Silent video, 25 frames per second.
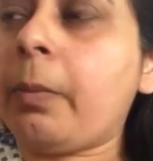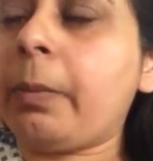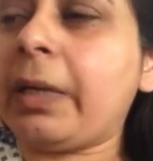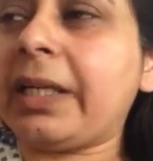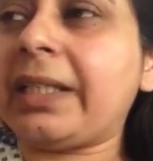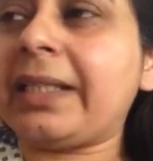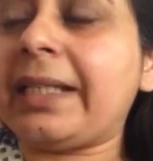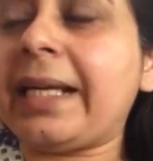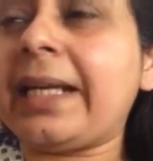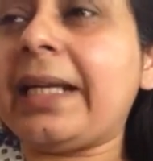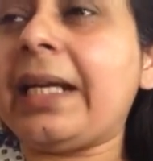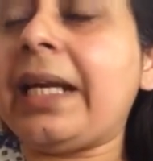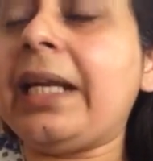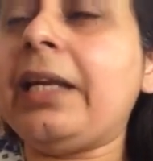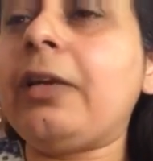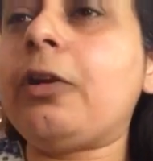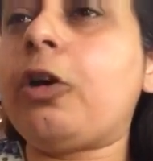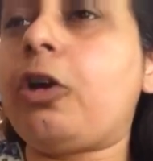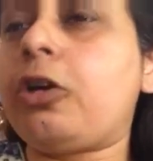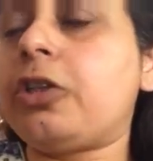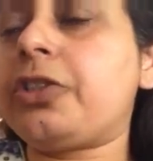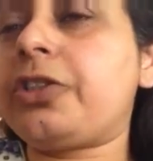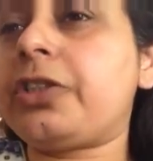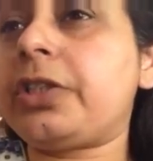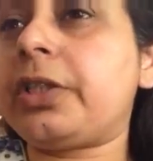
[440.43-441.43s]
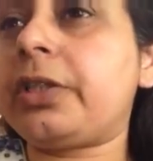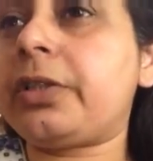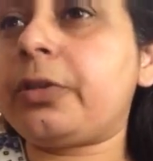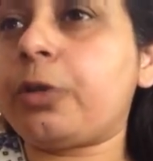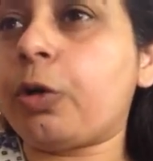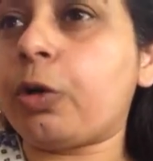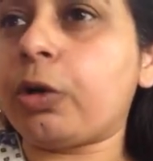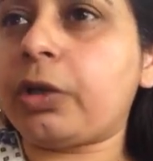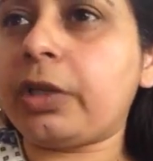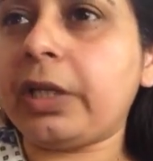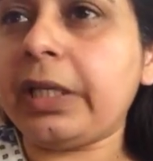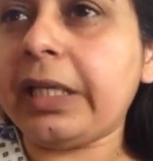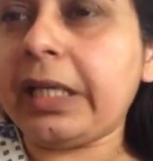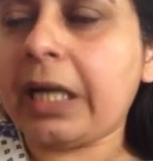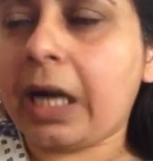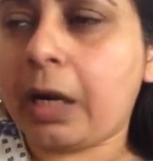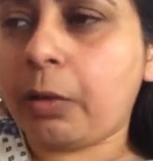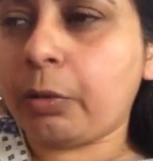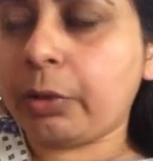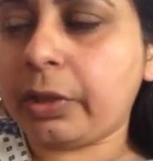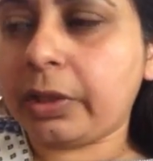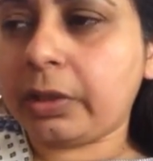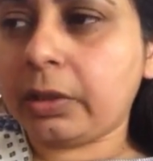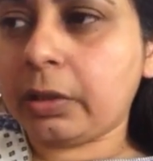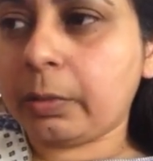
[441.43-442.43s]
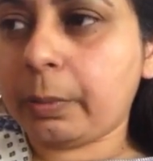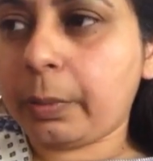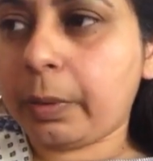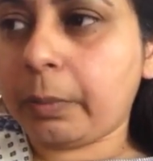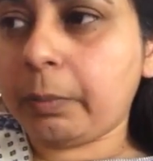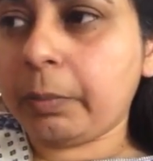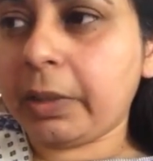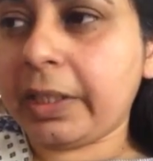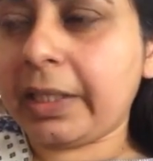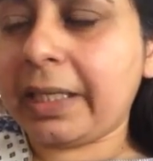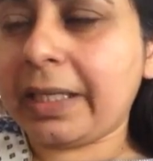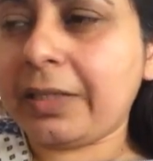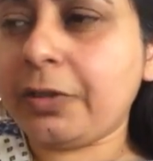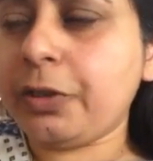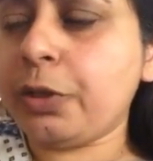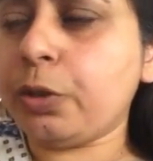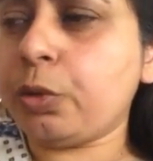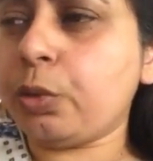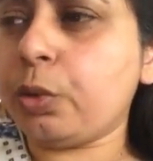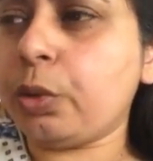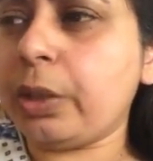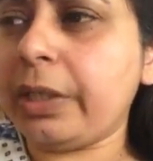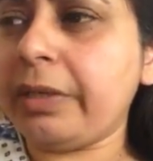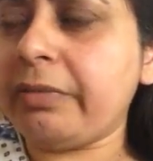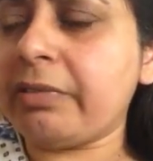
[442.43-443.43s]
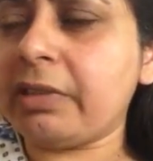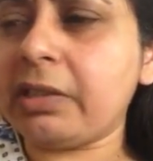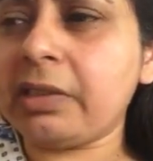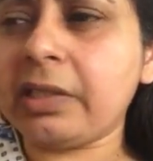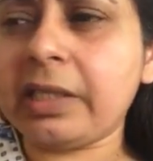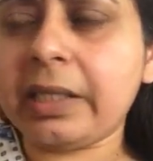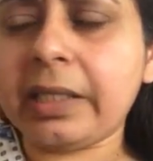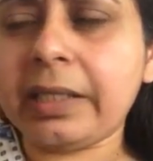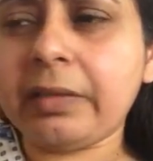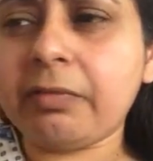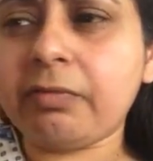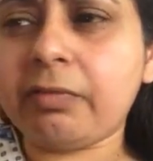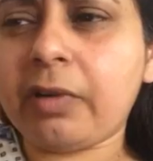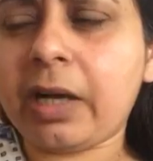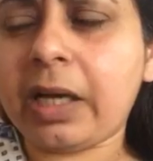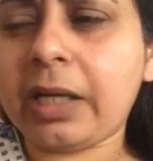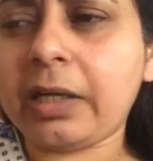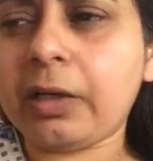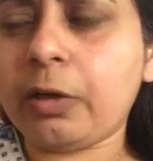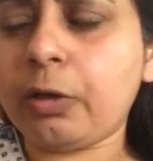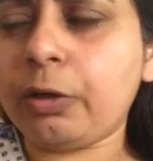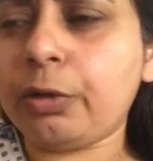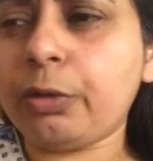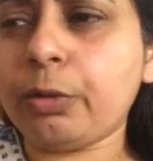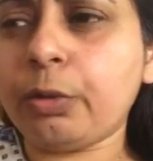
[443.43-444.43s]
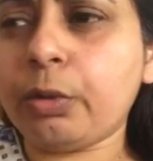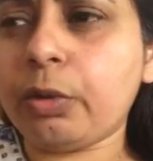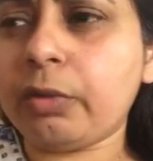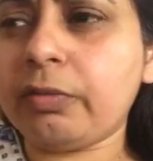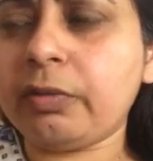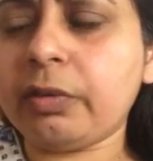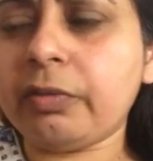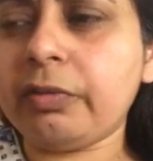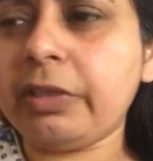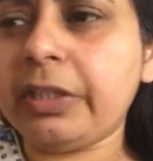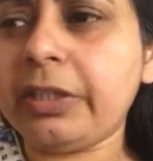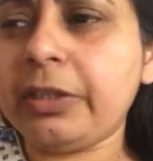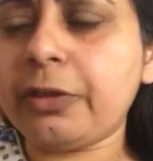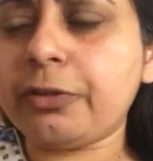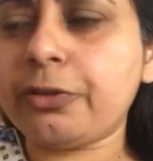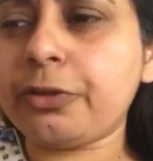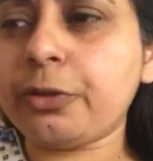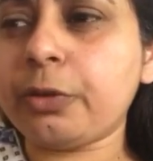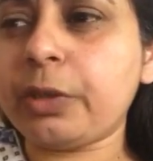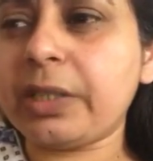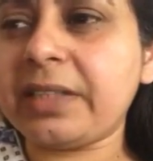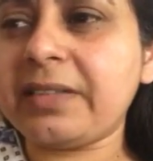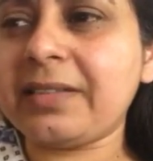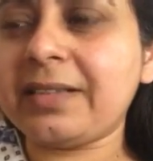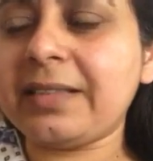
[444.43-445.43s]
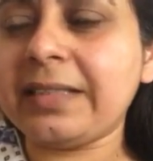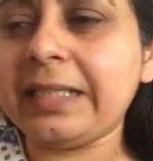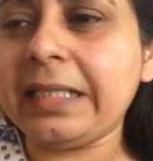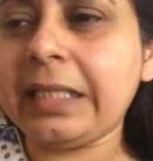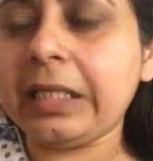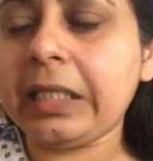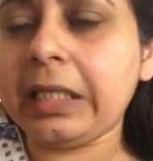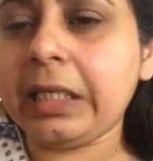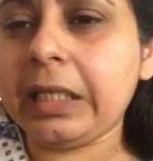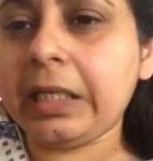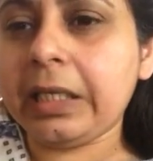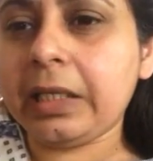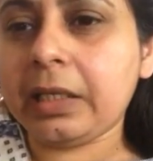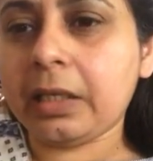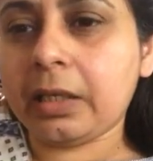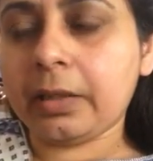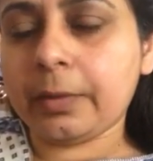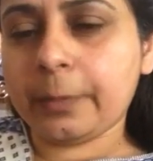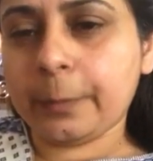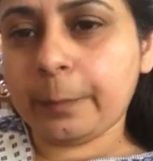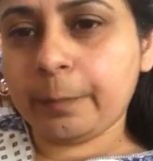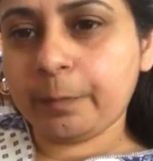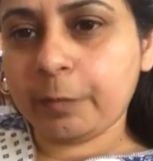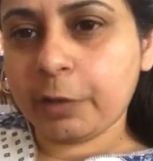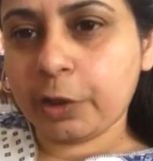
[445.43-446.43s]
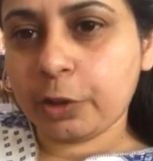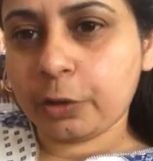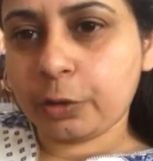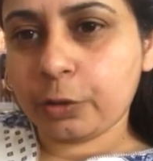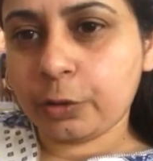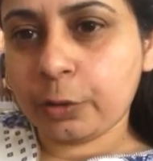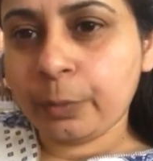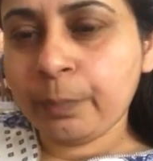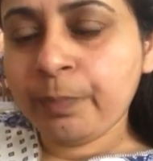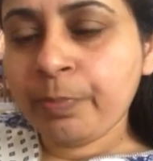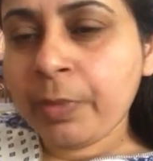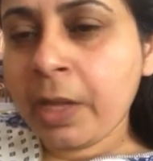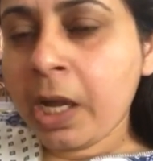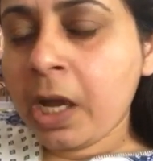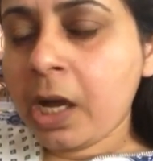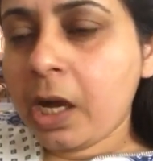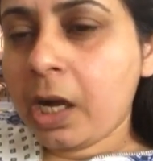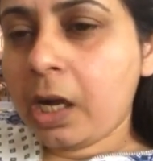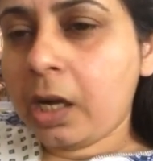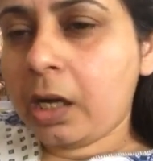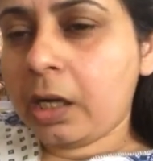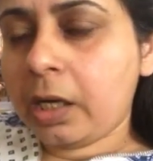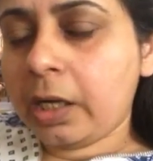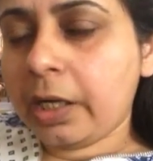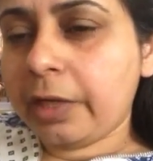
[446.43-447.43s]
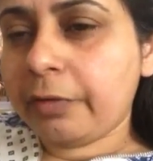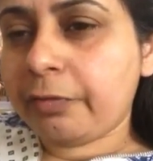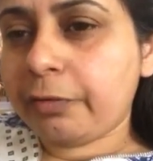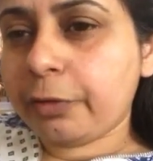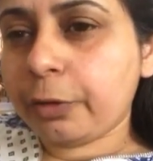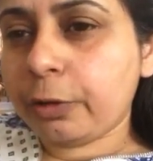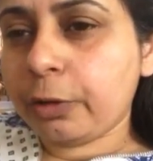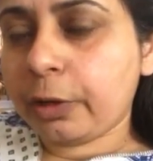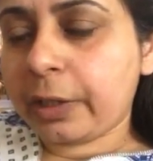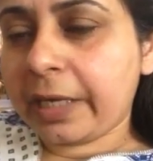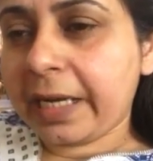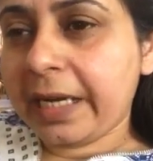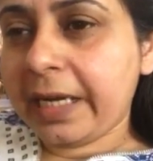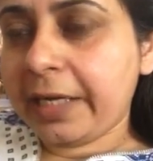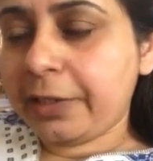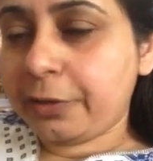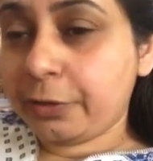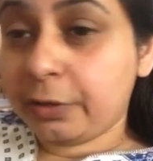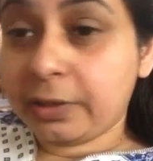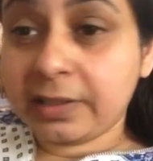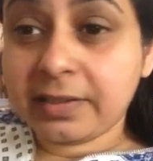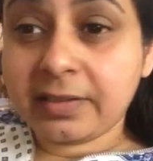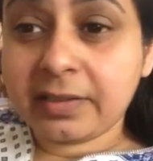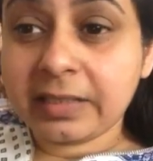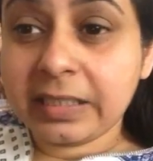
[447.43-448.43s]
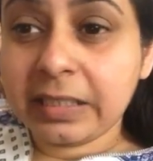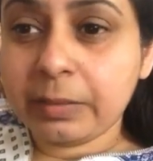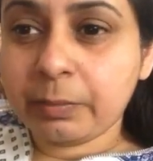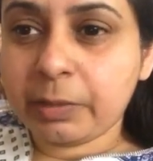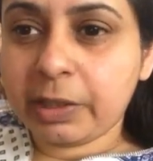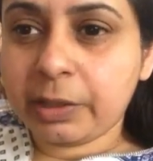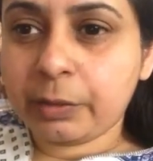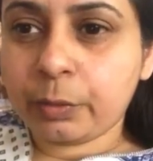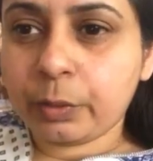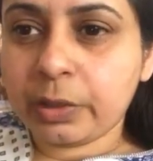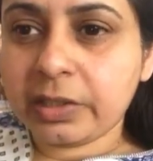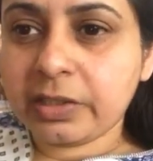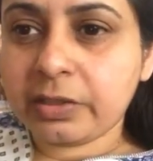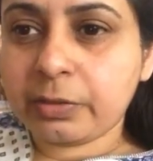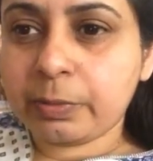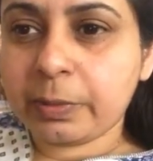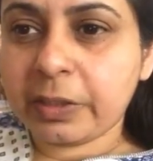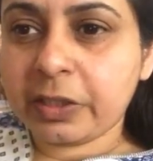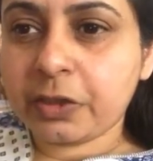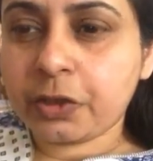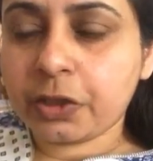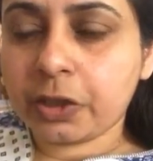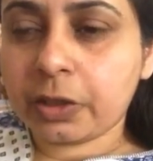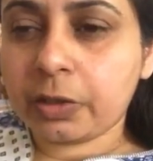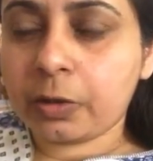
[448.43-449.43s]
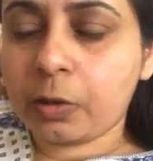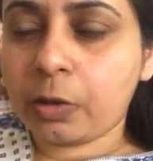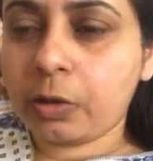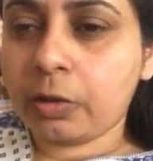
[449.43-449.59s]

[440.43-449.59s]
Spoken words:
But then I launched it totally out in the public. And you, even in one or two of the videos, you can see, if you locate, you can see my twins picture.